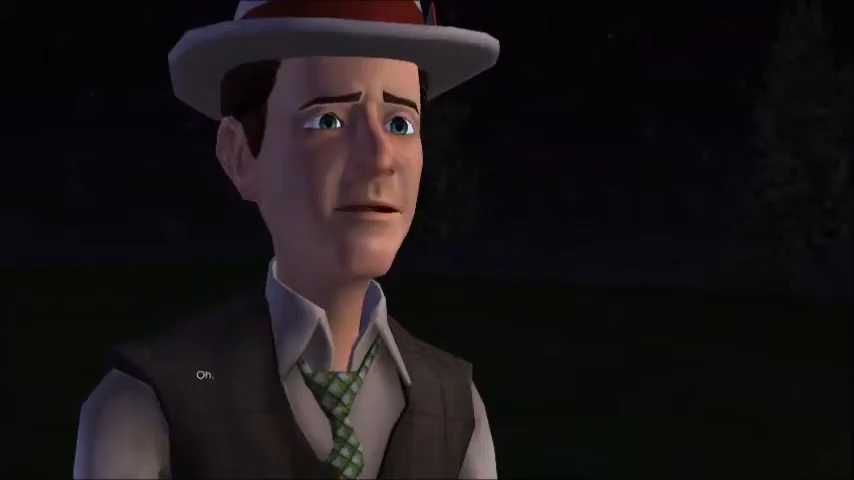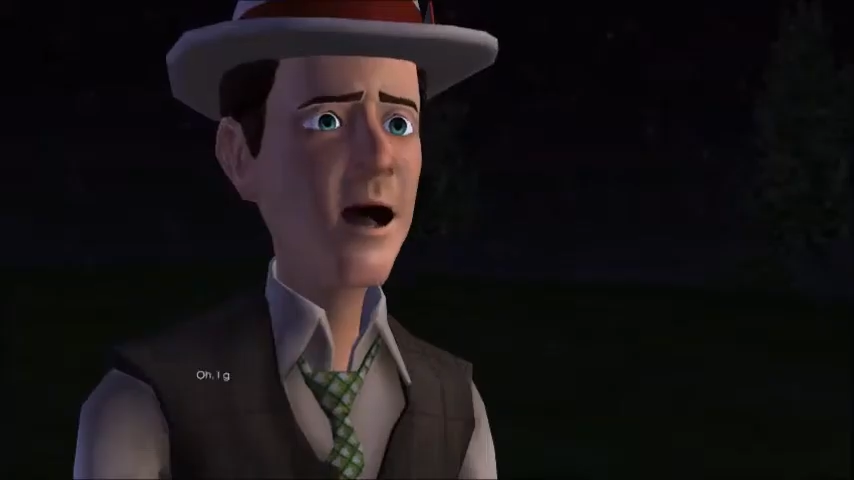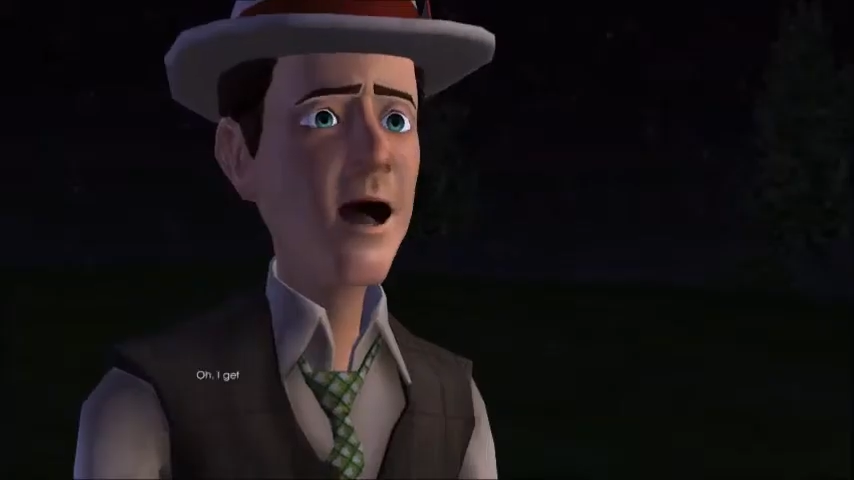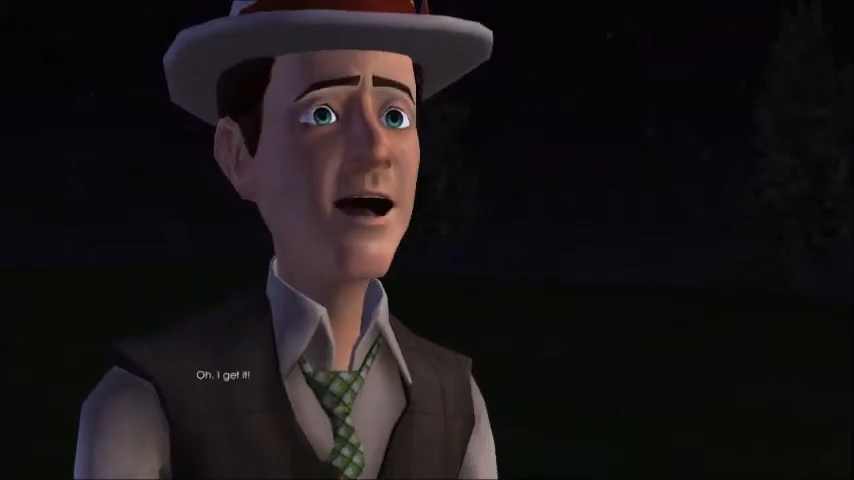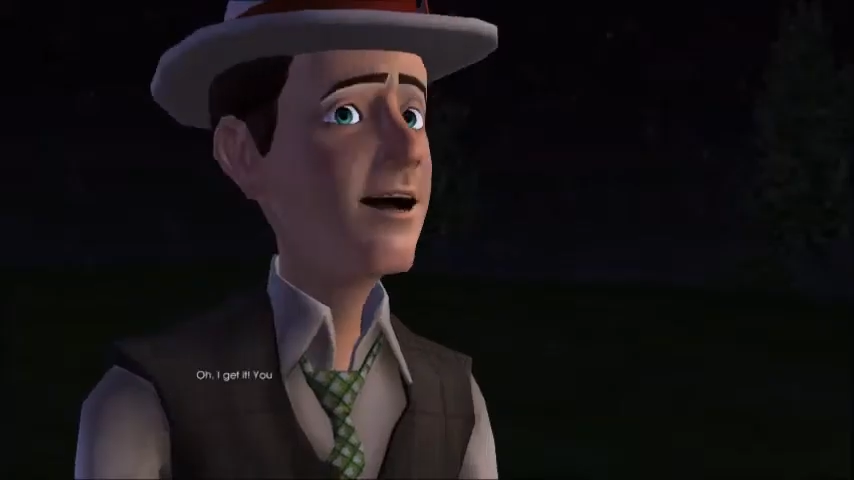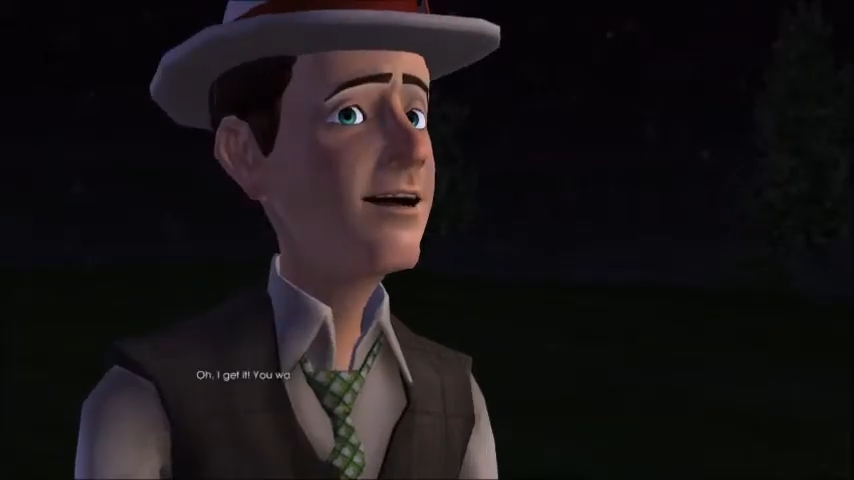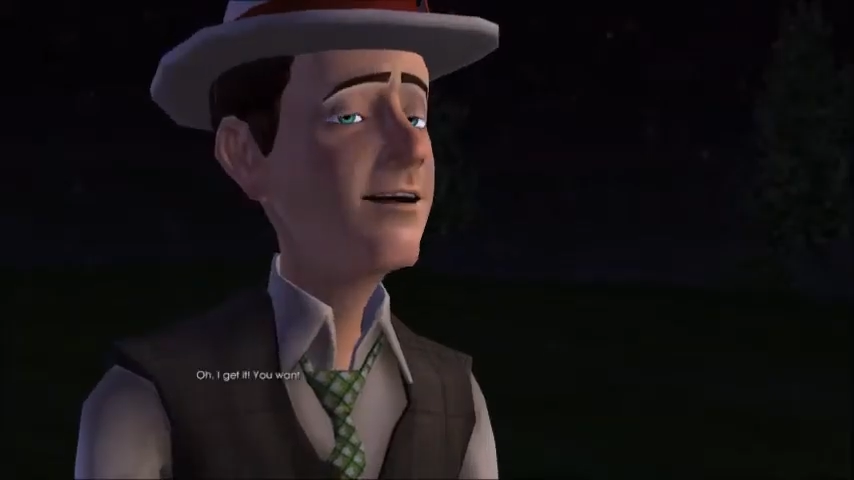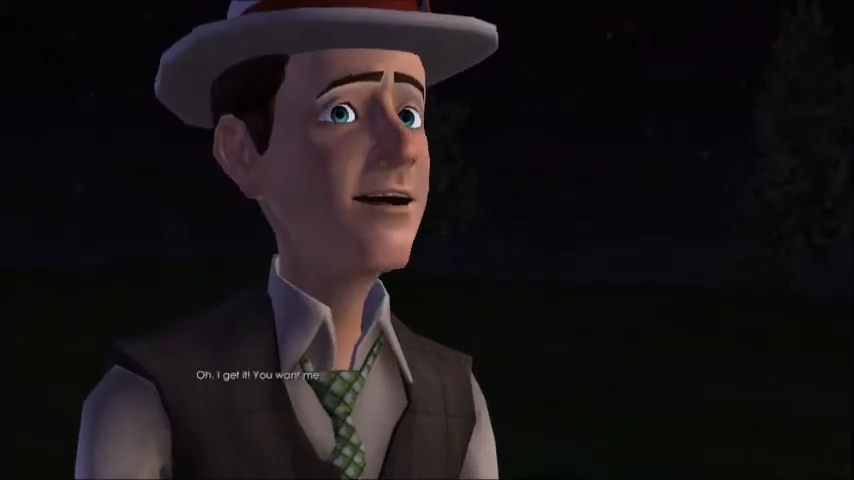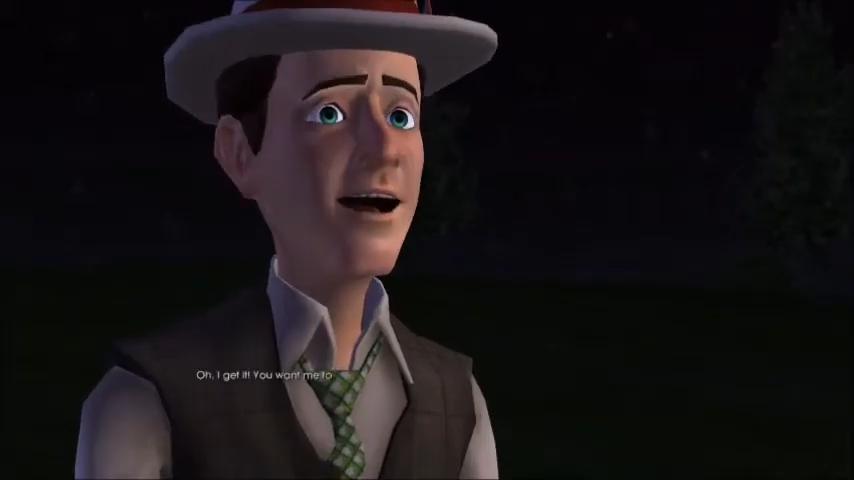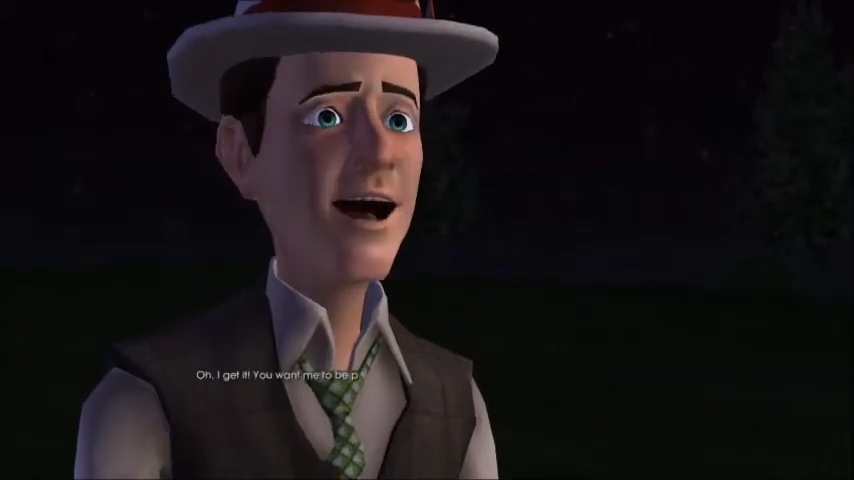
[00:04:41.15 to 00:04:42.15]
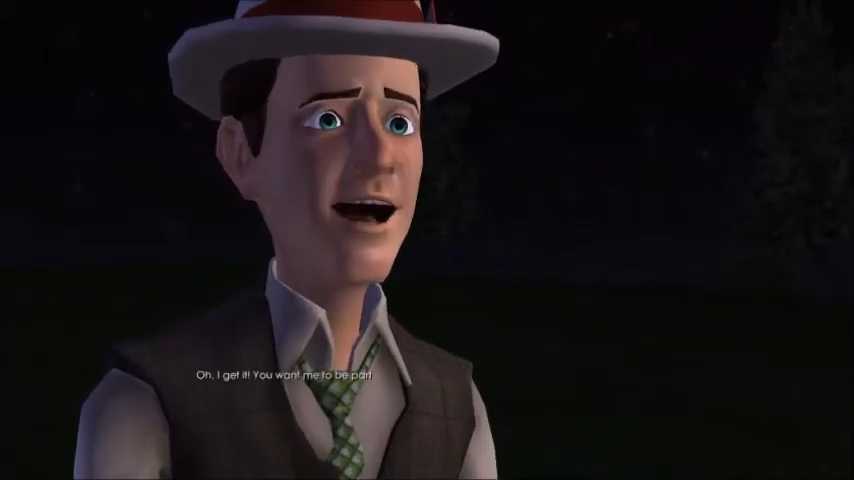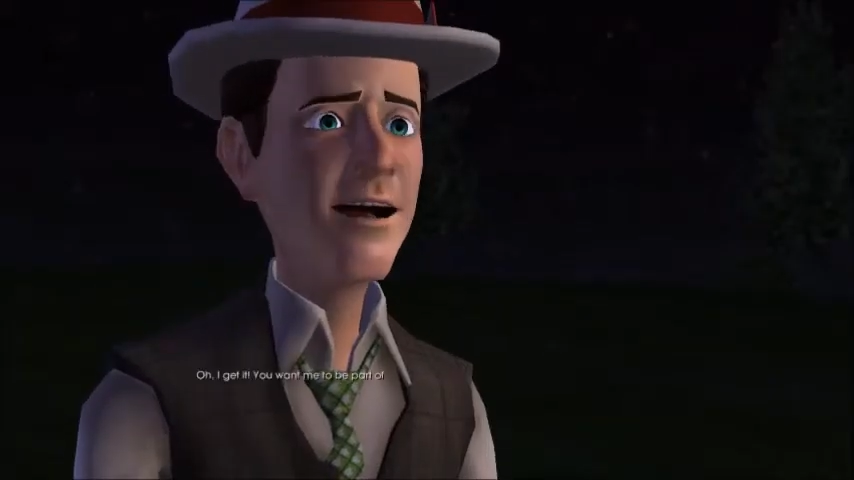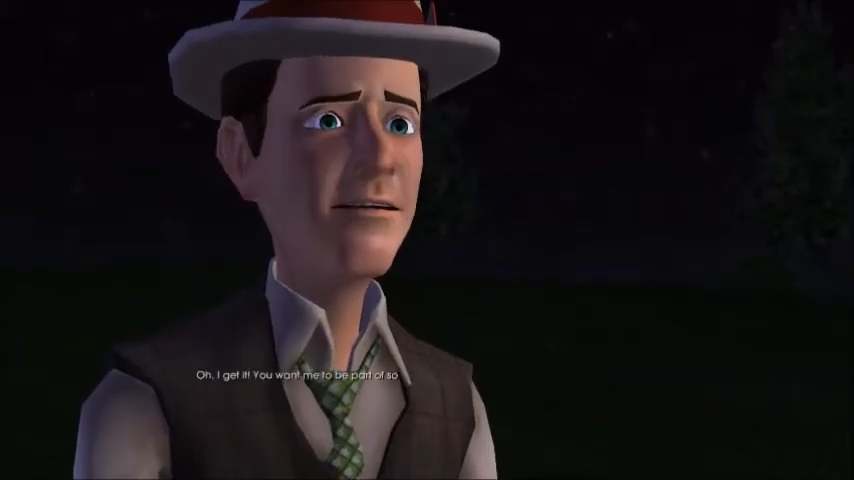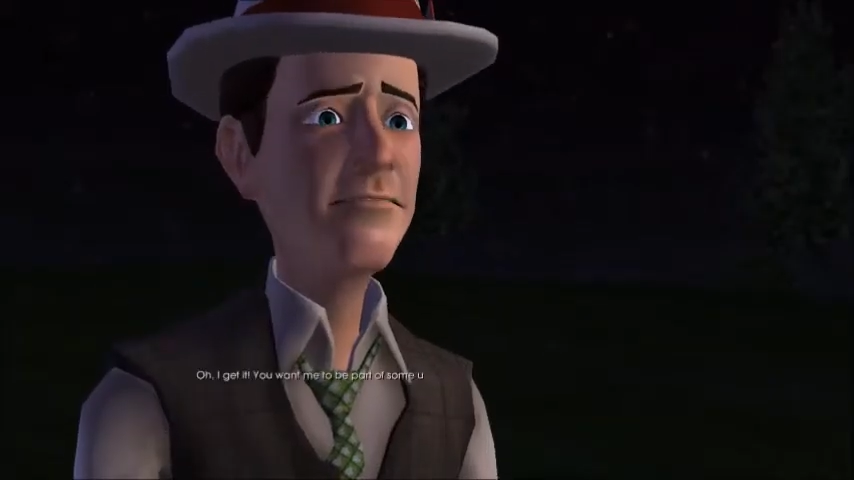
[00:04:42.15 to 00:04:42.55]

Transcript: Oh, I get it.